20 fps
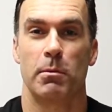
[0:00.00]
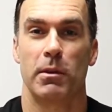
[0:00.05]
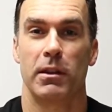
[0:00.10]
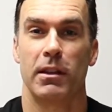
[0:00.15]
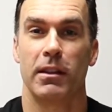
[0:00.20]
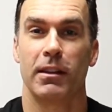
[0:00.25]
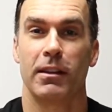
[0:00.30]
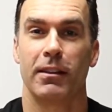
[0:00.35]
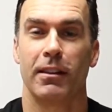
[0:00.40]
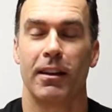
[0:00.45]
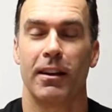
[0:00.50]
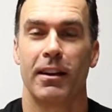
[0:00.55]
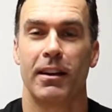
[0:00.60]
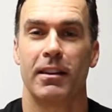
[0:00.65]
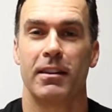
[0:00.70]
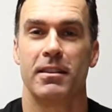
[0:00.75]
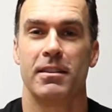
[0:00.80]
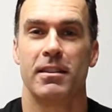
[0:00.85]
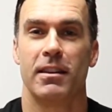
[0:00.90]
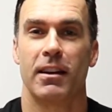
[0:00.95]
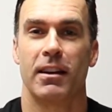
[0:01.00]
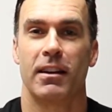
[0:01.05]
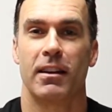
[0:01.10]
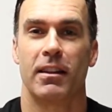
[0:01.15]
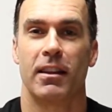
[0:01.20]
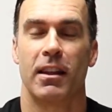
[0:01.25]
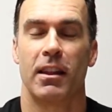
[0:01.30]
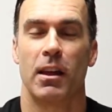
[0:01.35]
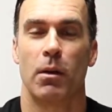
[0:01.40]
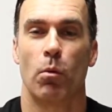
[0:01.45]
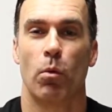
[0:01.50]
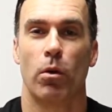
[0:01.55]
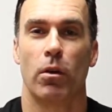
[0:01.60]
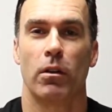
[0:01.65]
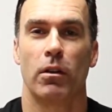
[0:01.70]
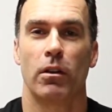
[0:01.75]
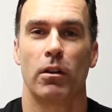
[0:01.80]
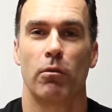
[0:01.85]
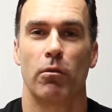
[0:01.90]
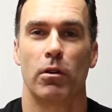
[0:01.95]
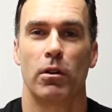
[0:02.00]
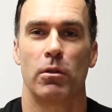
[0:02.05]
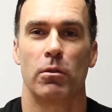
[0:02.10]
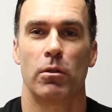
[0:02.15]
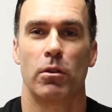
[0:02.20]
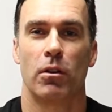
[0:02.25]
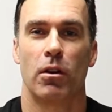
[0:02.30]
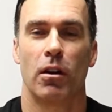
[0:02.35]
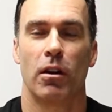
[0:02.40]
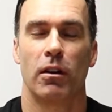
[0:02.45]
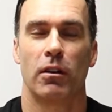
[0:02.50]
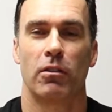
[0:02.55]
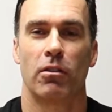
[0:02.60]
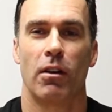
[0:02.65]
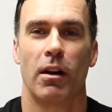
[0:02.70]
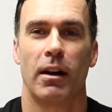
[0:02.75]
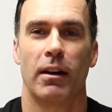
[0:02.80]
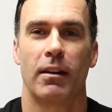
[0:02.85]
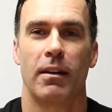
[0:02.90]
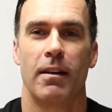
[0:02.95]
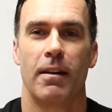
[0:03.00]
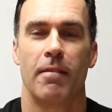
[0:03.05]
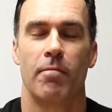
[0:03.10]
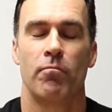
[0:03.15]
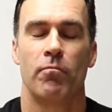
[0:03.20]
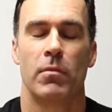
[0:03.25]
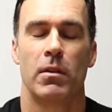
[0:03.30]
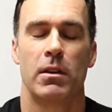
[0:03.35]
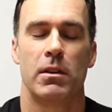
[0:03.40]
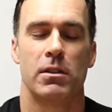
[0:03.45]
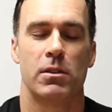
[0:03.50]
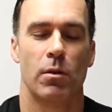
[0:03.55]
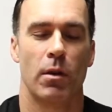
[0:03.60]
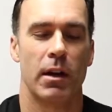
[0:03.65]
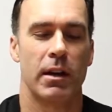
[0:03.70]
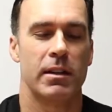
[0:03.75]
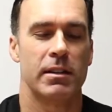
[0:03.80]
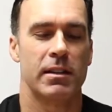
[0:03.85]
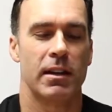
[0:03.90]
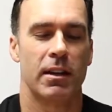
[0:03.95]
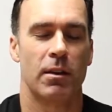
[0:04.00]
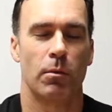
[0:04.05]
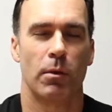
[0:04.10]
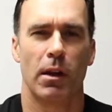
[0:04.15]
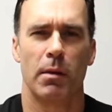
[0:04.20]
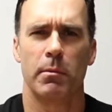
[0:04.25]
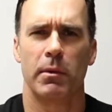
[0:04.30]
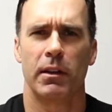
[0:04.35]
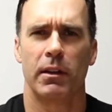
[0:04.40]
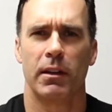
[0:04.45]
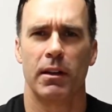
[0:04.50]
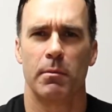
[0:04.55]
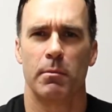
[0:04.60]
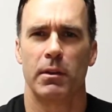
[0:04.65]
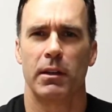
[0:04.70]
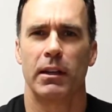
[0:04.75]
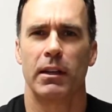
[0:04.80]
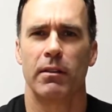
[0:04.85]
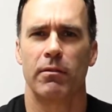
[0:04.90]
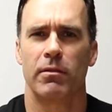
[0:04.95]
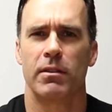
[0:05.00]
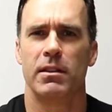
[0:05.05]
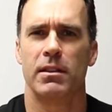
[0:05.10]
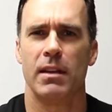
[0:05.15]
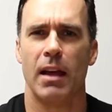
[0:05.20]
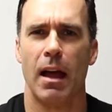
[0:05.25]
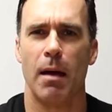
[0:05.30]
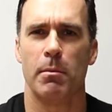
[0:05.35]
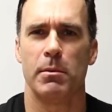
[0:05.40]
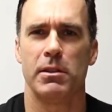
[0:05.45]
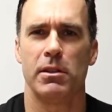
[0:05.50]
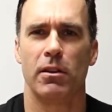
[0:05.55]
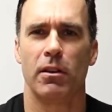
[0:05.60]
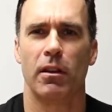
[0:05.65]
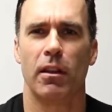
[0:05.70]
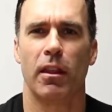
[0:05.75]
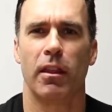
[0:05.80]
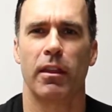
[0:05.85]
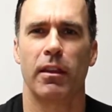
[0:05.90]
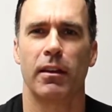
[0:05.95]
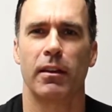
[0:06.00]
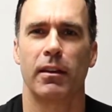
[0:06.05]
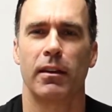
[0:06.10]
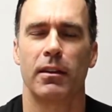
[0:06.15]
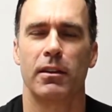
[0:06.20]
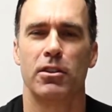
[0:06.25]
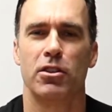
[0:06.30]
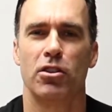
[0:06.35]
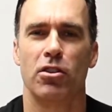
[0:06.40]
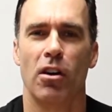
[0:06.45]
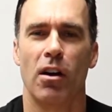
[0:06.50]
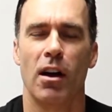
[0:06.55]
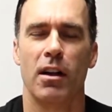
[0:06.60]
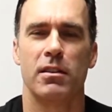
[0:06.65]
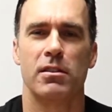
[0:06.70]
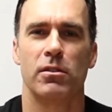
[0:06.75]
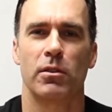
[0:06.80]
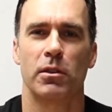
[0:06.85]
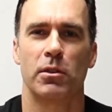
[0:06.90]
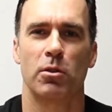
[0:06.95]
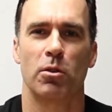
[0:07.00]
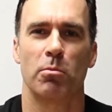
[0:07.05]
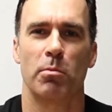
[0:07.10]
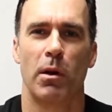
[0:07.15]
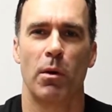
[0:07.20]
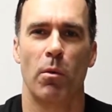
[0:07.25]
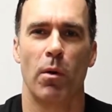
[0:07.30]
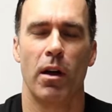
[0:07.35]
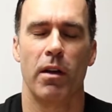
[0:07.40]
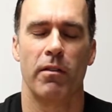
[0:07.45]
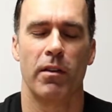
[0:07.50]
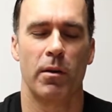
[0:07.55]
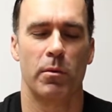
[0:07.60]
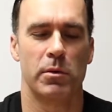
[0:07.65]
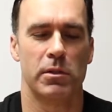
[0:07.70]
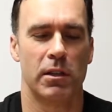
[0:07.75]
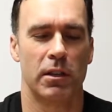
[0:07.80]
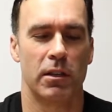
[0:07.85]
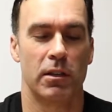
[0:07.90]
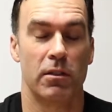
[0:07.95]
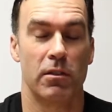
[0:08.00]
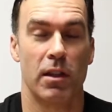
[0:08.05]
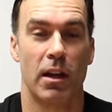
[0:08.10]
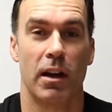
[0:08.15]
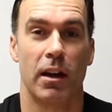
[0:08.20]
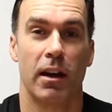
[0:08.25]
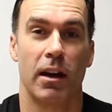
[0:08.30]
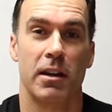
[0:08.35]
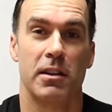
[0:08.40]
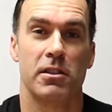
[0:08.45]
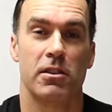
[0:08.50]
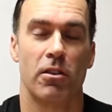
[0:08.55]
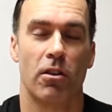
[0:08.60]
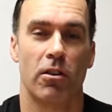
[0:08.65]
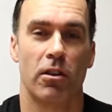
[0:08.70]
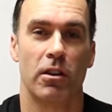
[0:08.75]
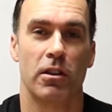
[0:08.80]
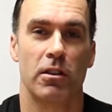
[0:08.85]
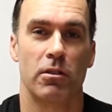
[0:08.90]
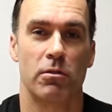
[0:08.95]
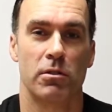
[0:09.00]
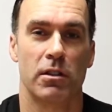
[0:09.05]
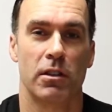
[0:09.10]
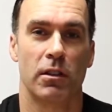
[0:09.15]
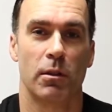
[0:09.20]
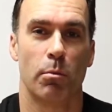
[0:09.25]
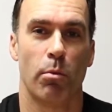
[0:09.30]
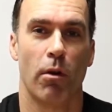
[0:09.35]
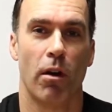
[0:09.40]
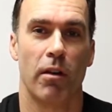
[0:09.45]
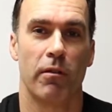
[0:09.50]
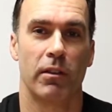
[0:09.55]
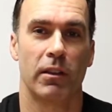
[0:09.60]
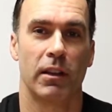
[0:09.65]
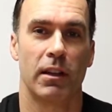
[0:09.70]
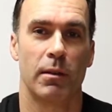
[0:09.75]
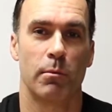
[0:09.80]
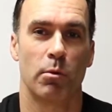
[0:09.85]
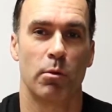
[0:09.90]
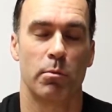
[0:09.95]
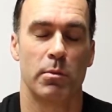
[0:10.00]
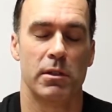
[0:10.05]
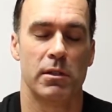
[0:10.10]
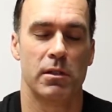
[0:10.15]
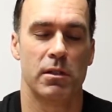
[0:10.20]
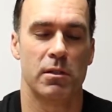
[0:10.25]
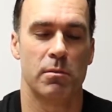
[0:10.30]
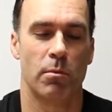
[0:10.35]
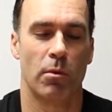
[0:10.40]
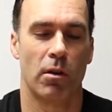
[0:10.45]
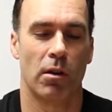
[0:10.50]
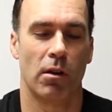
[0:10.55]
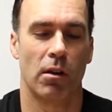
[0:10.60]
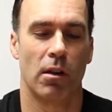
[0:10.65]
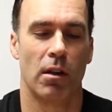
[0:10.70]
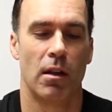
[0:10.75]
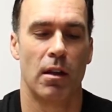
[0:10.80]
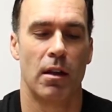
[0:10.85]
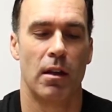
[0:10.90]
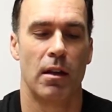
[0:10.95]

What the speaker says: But then the client decided that they weren't going to renew their contract. So I decided, well, I'm going to give this Amazon thing a shot. So I told my wife I was going to do that, and I started using the private label business model.